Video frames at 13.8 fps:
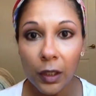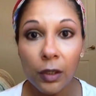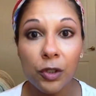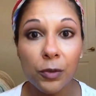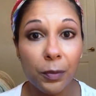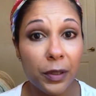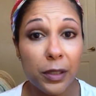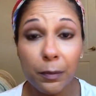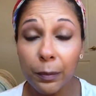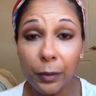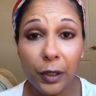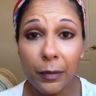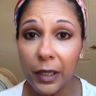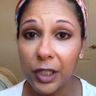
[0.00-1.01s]
So
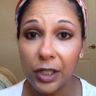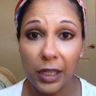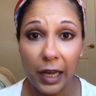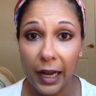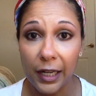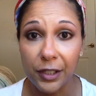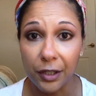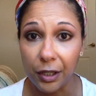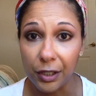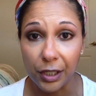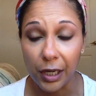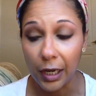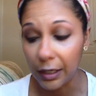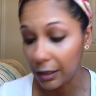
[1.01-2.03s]
pretty much the eyes are
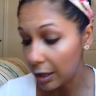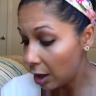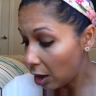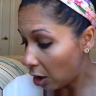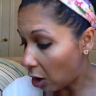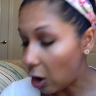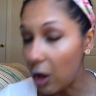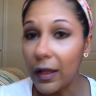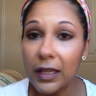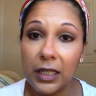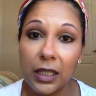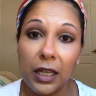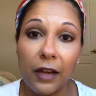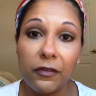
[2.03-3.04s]
done. all
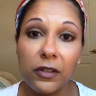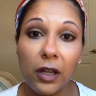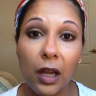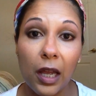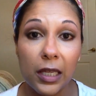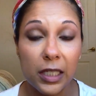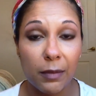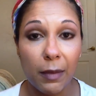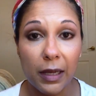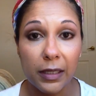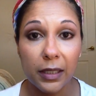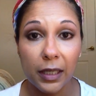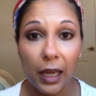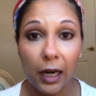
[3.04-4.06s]
that's left is
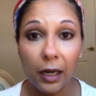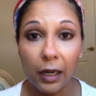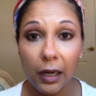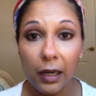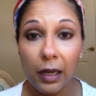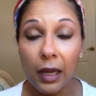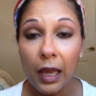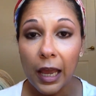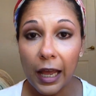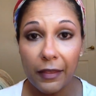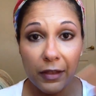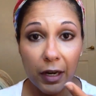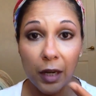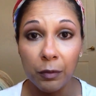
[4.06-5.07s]
mascara, and
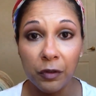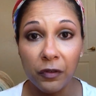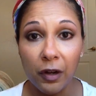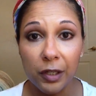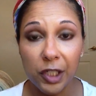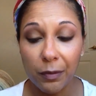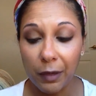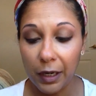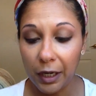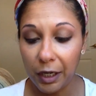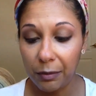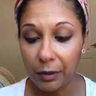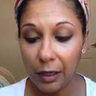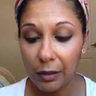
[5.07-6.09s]
then I'll move on to my
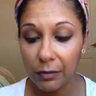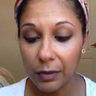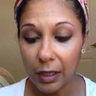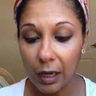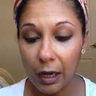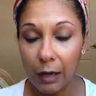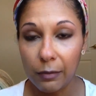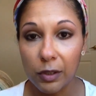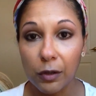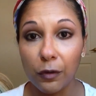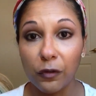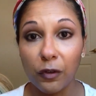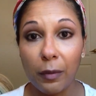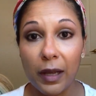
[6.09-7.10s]
eyebrows. So
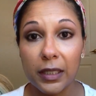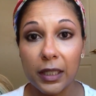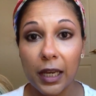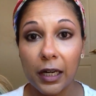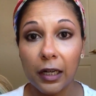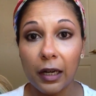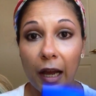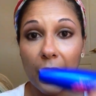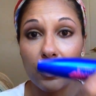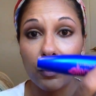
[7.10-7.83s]
for mascara, I